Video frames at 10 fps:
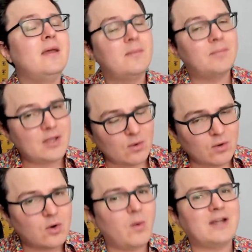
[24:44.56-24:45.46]
But
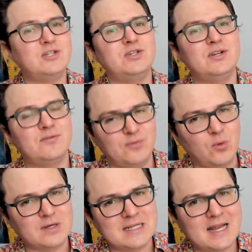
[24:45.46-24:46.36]
your question
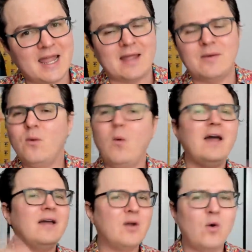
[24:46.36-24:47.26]
for today,
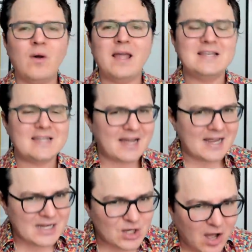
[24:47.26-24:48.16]
what coin did
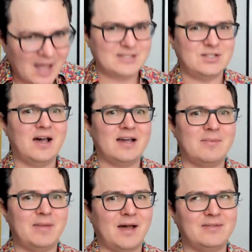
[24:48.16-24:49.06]
I not talk
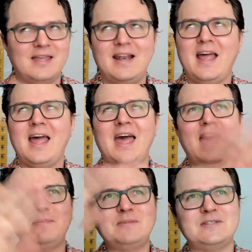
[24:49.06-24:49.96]
about that
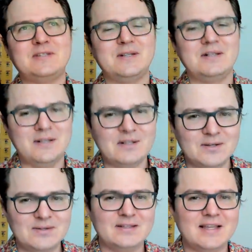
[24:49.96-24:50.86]

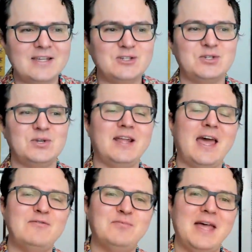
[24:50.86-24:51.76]
absolutely should
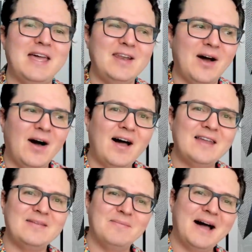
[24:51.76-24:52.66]
have been
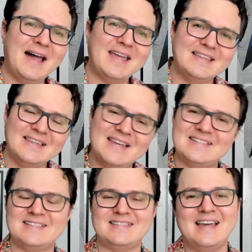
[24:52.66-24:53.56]
on my
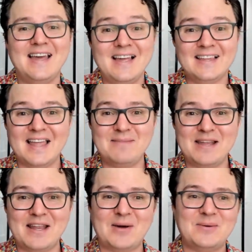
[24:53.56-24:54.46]
list? Let
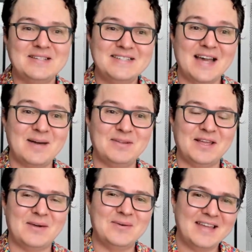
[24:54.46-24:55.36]
me know down
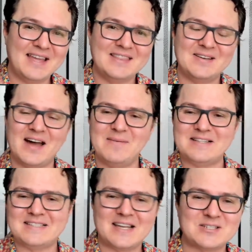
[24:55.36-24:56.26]
below in the
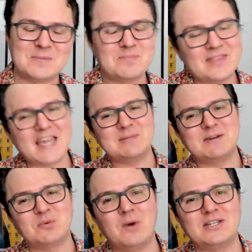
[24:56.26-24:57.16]
comments section. Thanks so
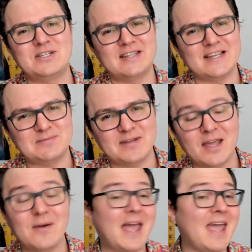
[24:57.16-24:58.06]
much for watching today's
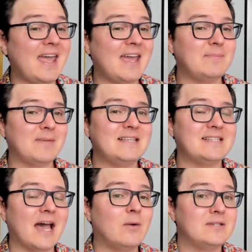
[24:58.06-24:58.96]
video, and
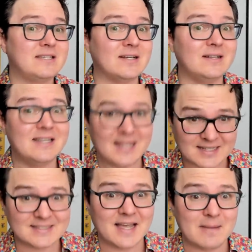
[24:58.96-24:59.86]
peace out till
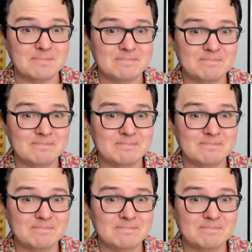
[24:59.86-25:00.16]
next time.